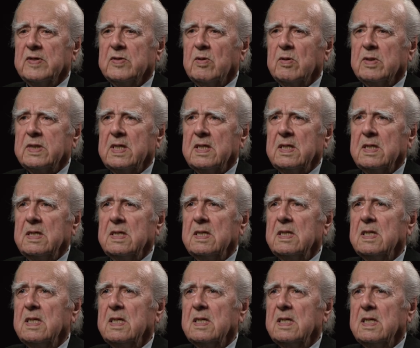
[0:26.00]
service
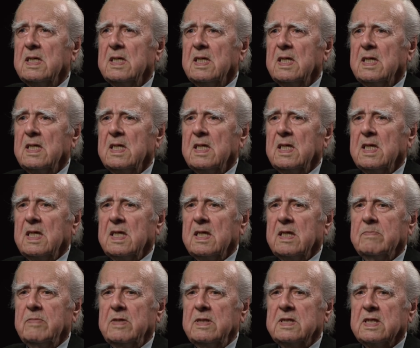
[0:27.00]
in the summer
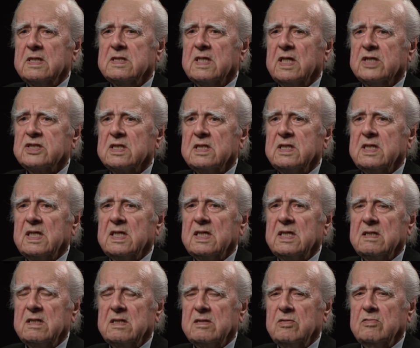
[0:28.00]
of nineteen
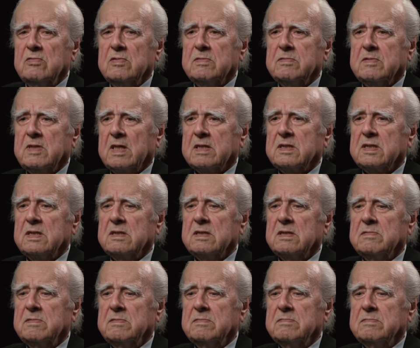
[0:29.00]
forty and was
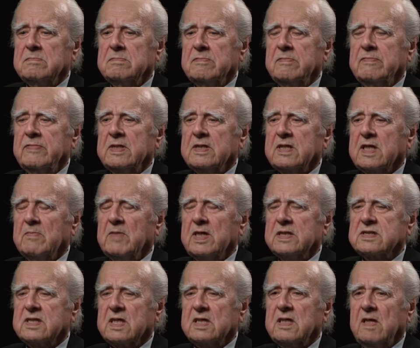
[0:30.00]
assigned, as they
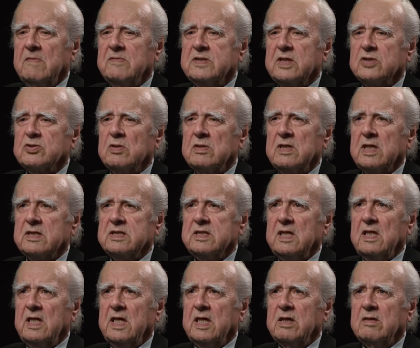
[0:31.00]
said in the draft
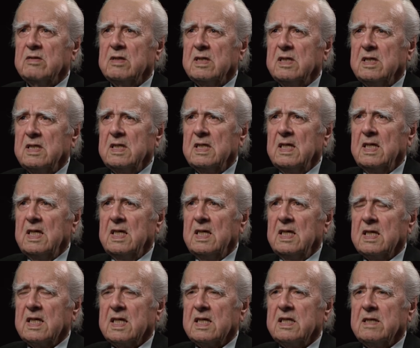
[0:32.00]
office, to the heavy
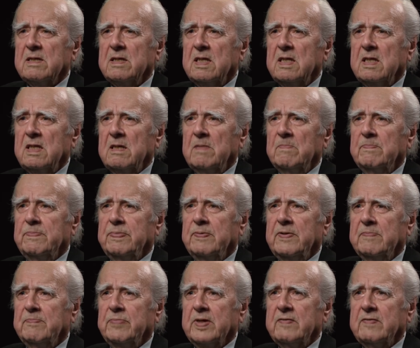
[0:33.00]
artillery. When we